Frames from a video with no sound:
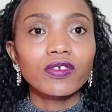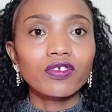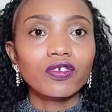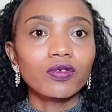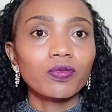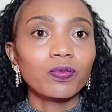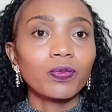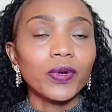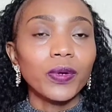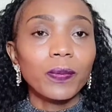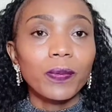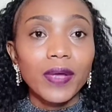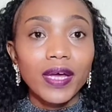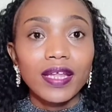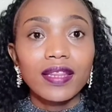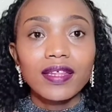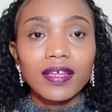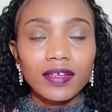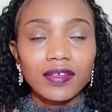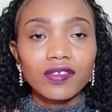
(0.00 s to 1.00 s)
to prepare
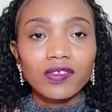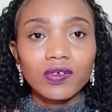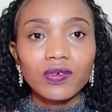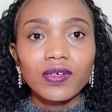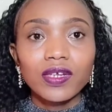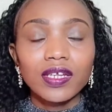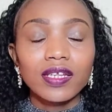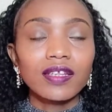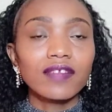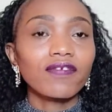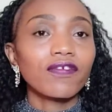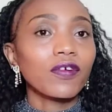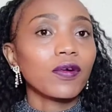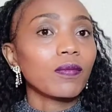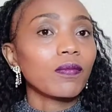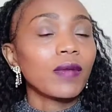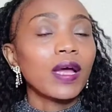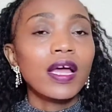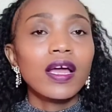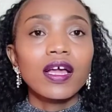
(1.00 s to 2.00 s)
their students
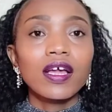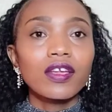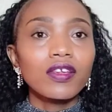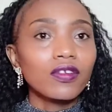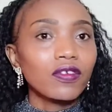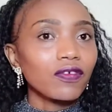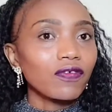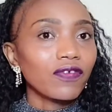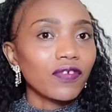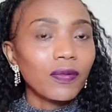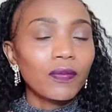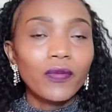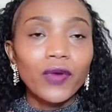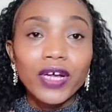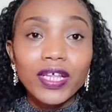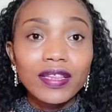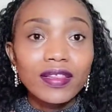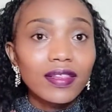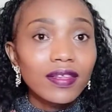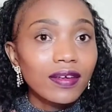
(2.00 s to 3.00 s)
from, from
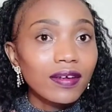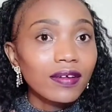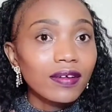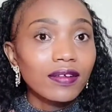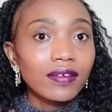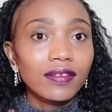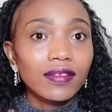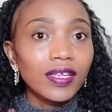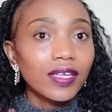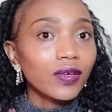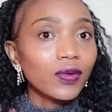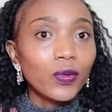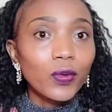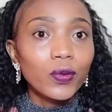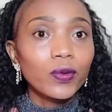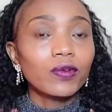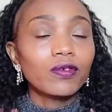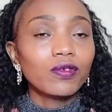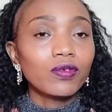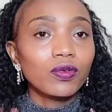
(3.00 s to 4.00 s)
when they go
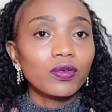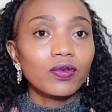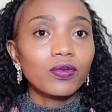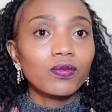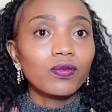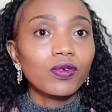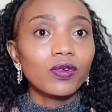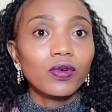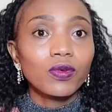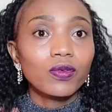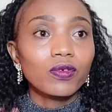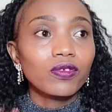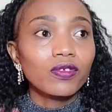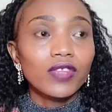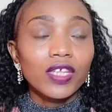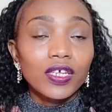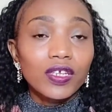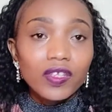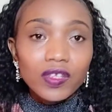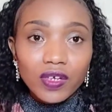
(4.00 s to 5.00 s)
to,
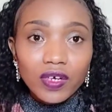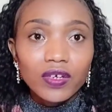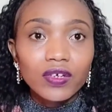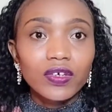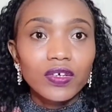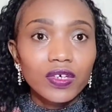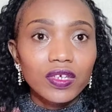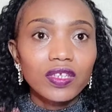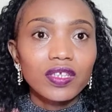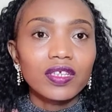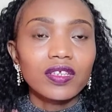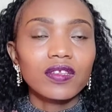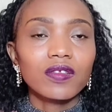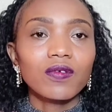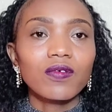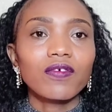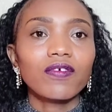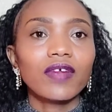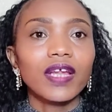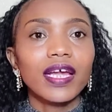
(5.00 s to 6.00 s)
they start nursing
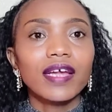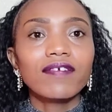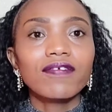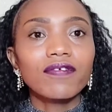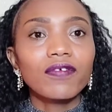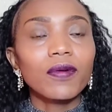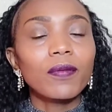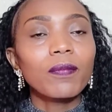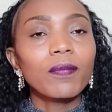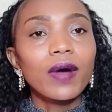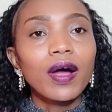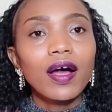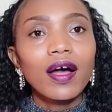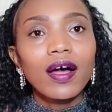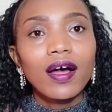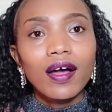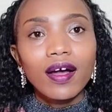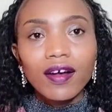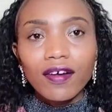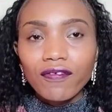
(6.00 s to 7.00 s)
school, like from
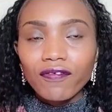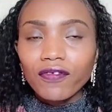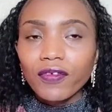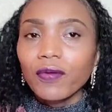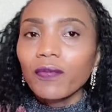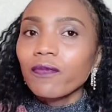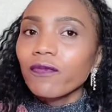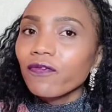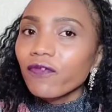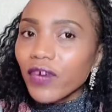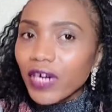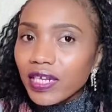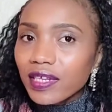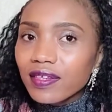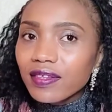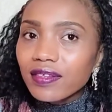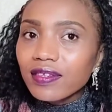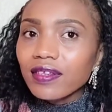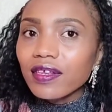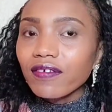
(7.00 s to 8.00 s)

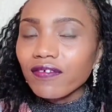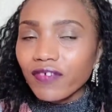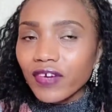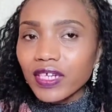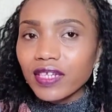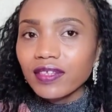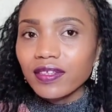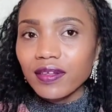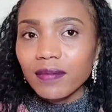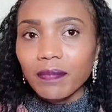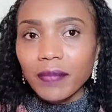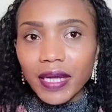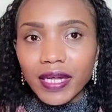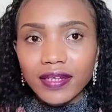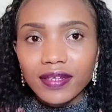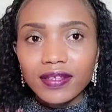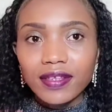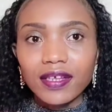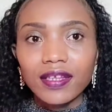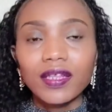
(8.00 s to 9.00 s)
first
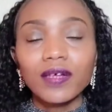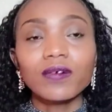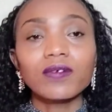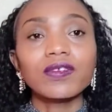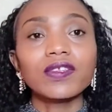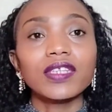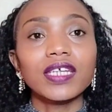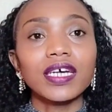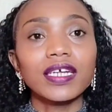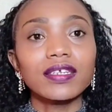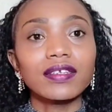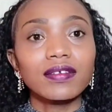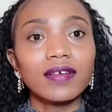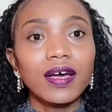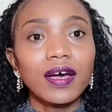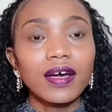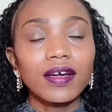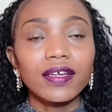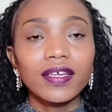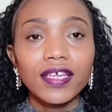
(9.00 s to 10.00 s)
semester. They'll start
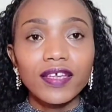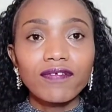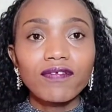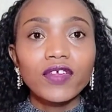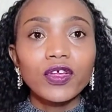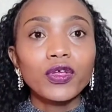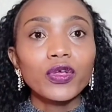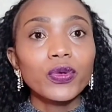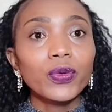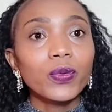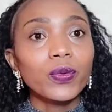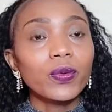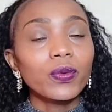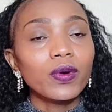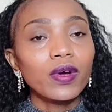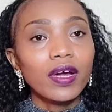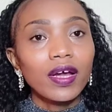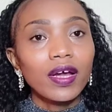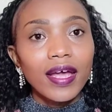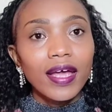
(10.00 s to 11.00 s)
giving you
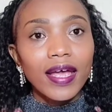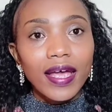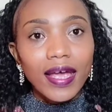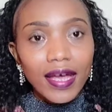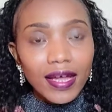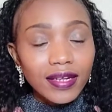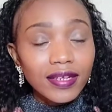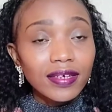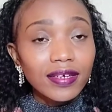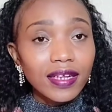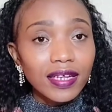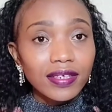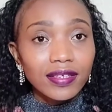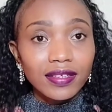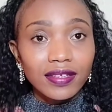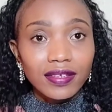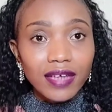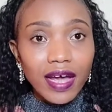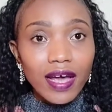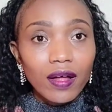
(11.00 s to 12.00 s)
NCLEX
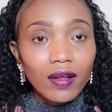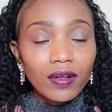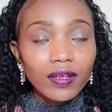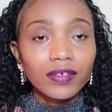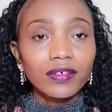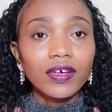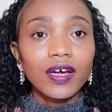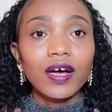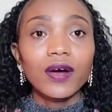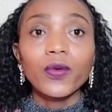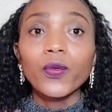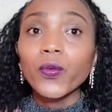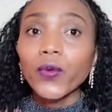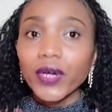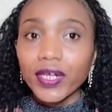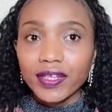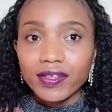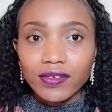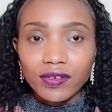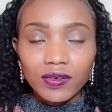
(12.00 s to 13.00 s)
styled
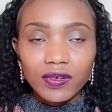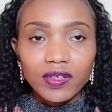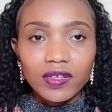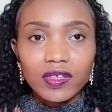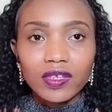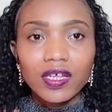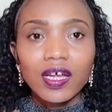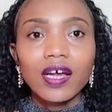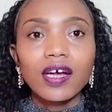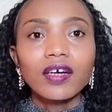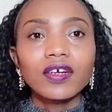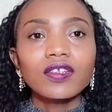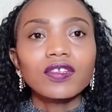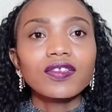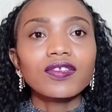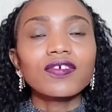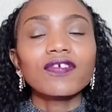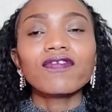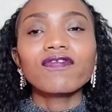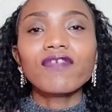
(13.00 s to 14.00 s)
questions.
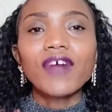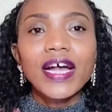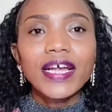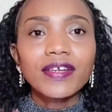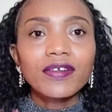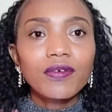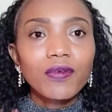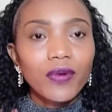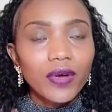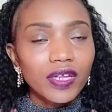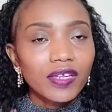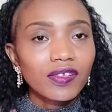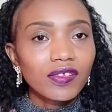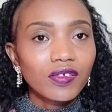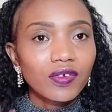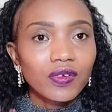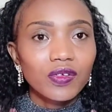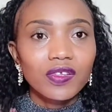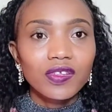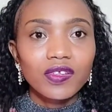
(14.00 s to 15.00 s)
So find
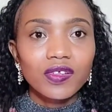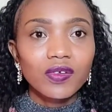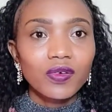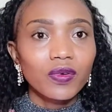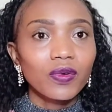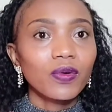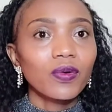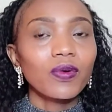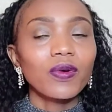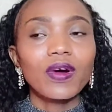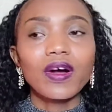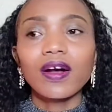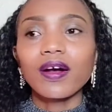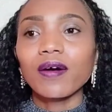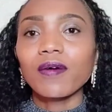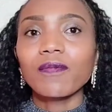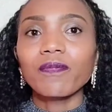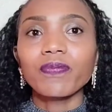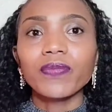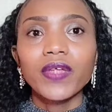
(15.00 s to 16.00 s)
questions,
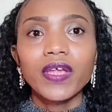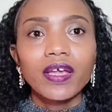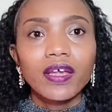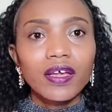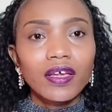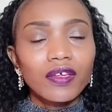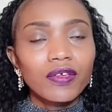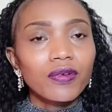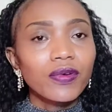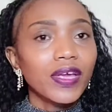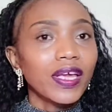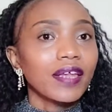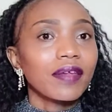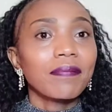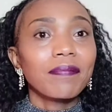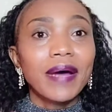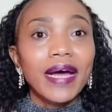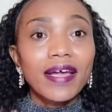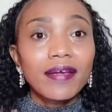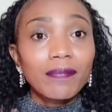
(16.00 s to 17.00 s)
you can
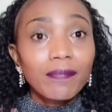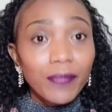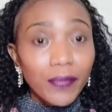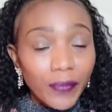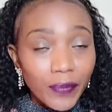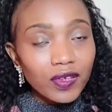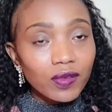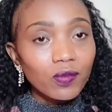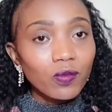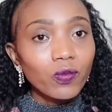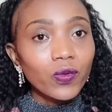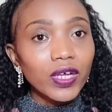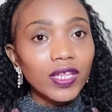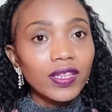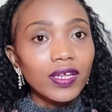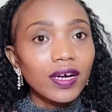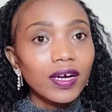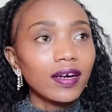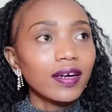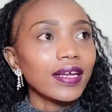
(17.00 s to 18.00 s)
buy books with
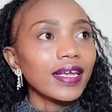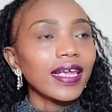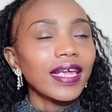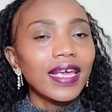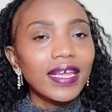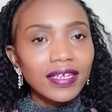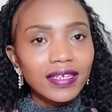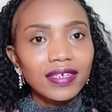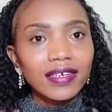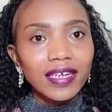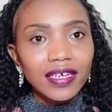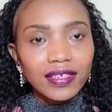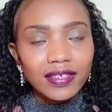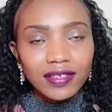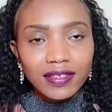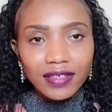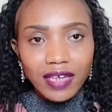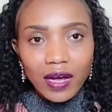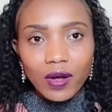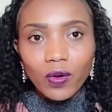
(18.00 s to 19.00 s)
NCLEX
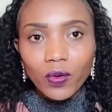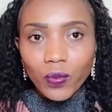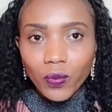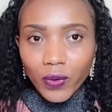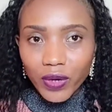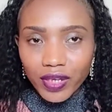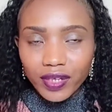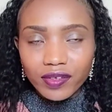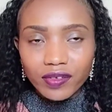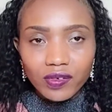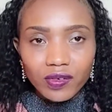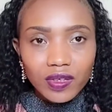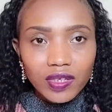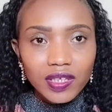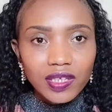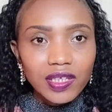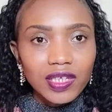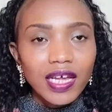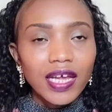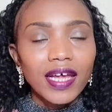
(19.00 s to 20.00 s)
style
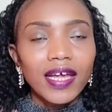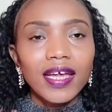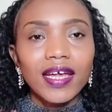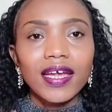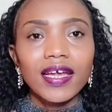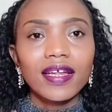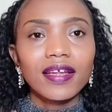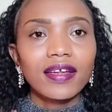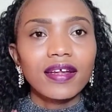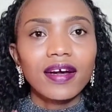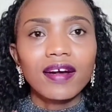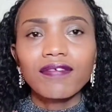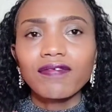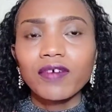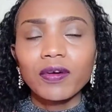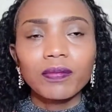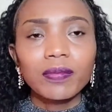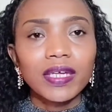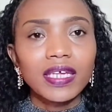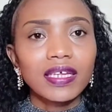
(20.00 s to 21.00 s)
questions, and
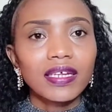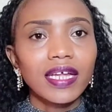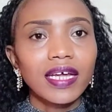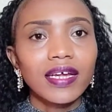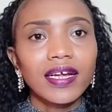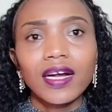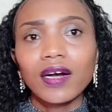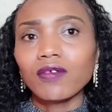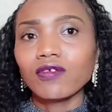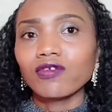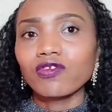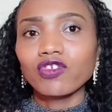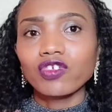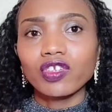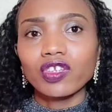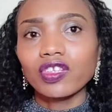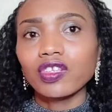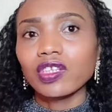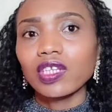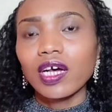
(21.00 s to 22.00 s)
for me, like, I'll
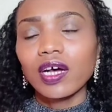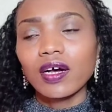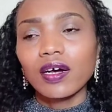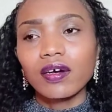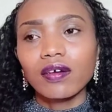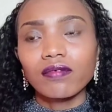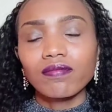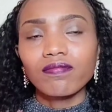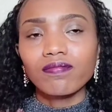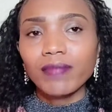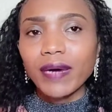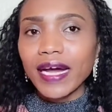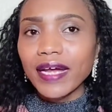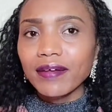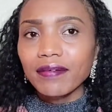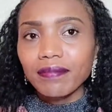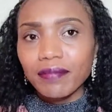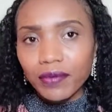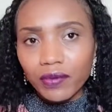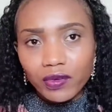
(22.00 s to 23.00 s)
just buy
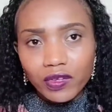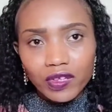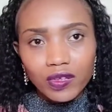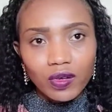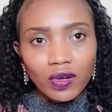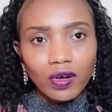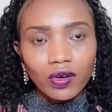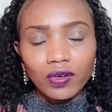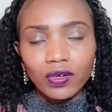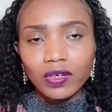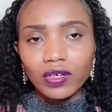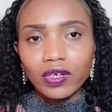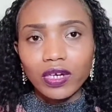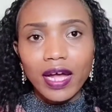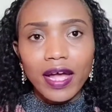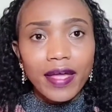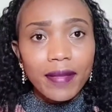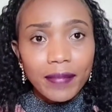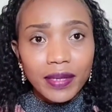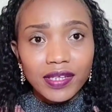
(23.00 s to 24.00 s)
books on
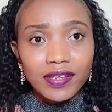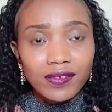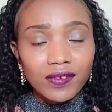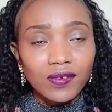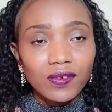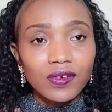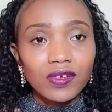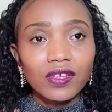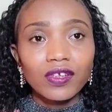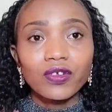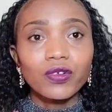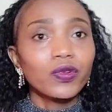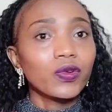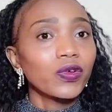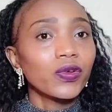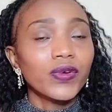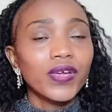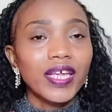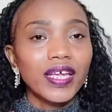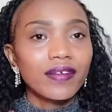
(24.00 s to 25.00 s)
Amazon.
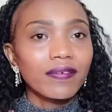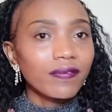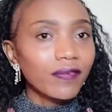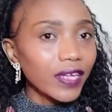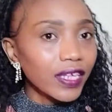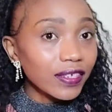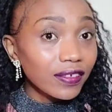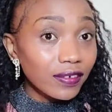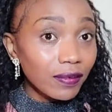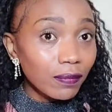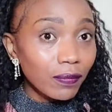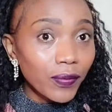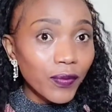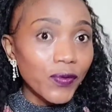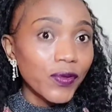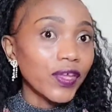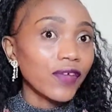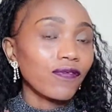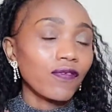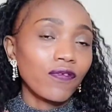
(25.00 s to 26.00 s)
You can rent a
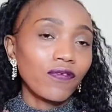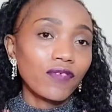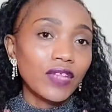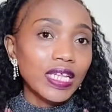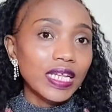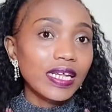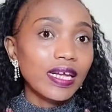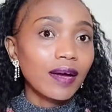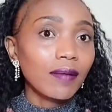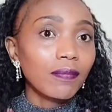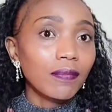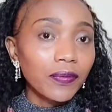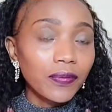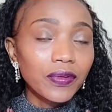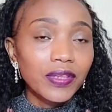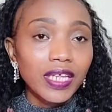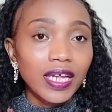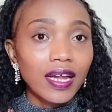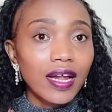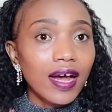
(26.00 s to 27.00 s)
book. If you see a
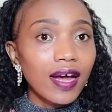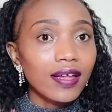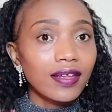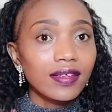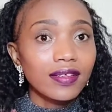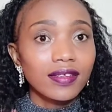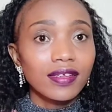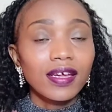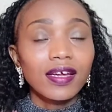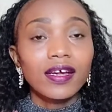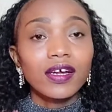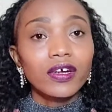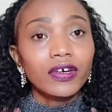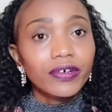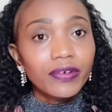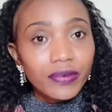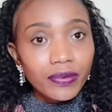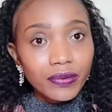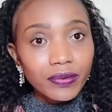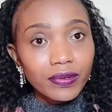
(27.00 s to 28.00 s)
book that has
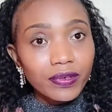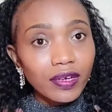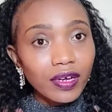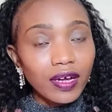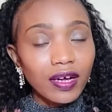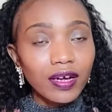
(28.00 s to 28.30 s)
good